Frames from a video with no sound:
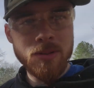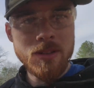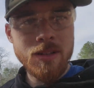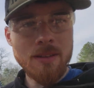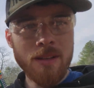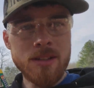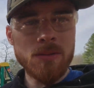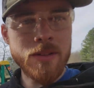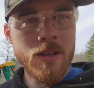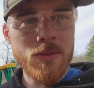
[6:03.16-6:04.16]
she does that. She
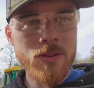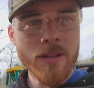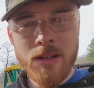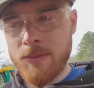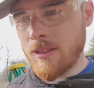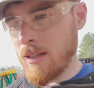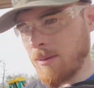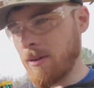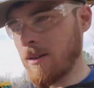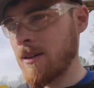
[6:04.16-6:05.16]
will never do that off the
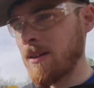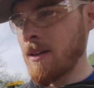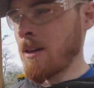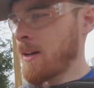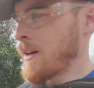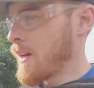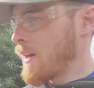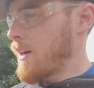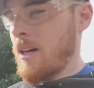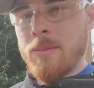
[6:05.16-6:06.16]
camera.
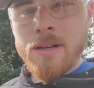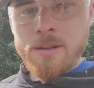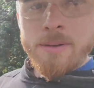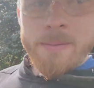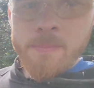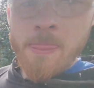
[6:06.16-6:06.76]
But anyway,